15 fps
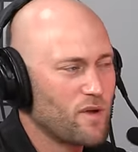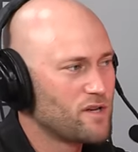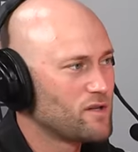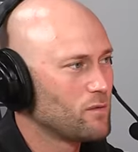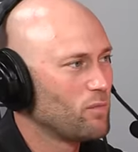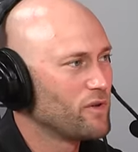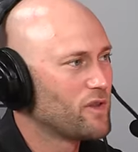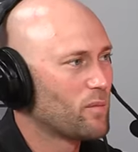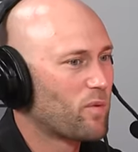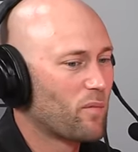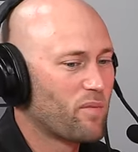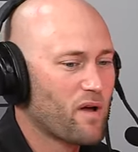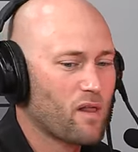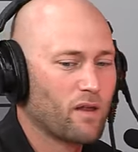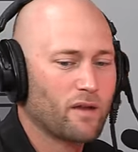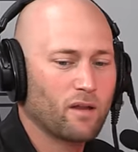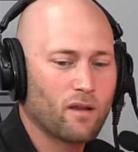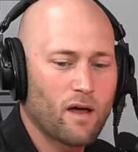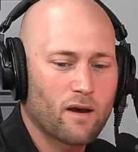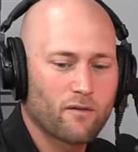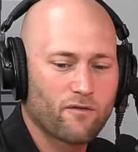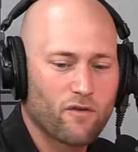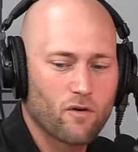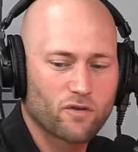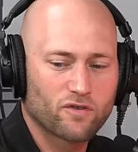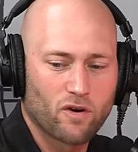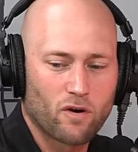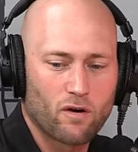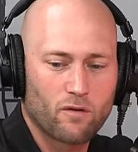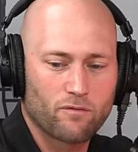mentioned with the propellant, a lot of
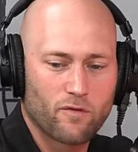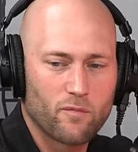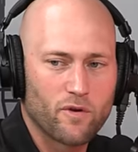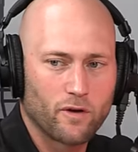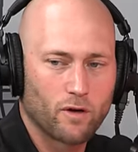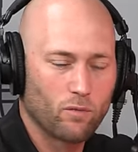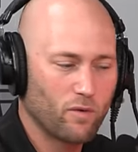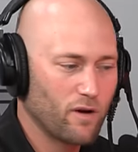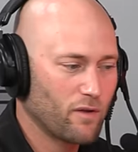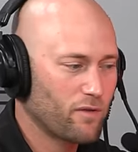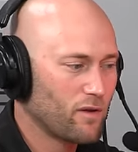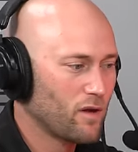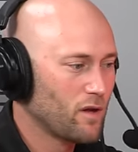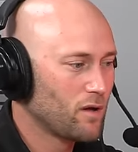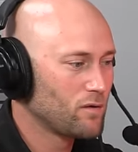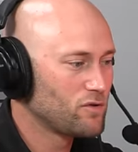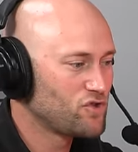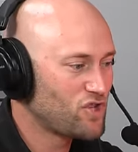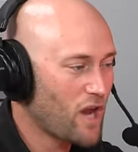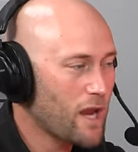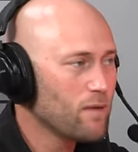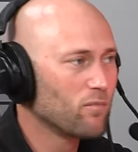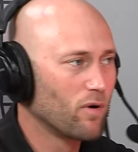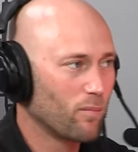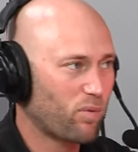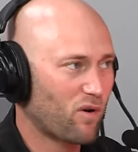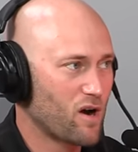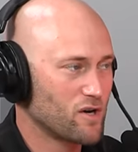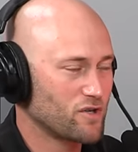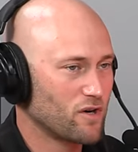folks are familiar with chamber
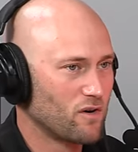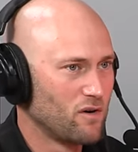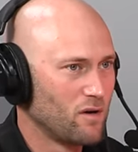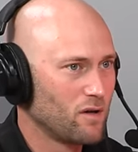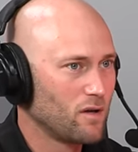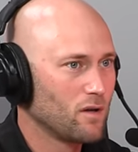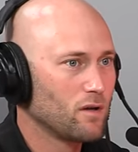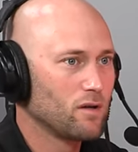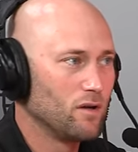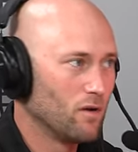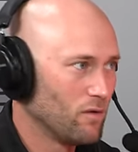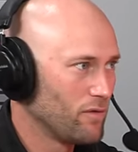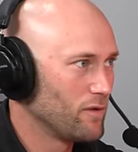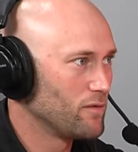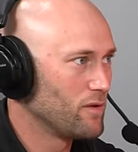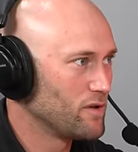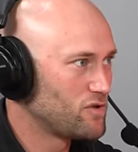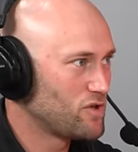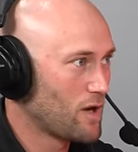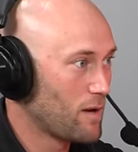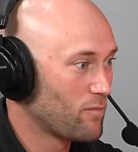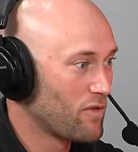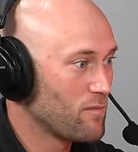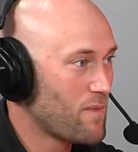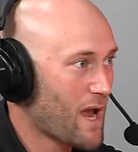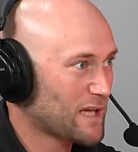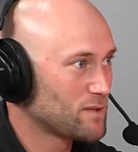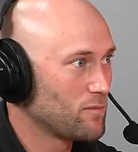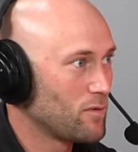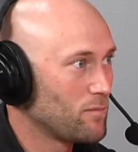pressure. You know, the the chamber, the
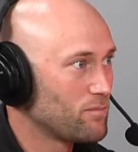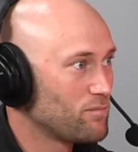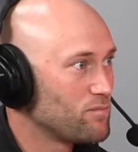maximum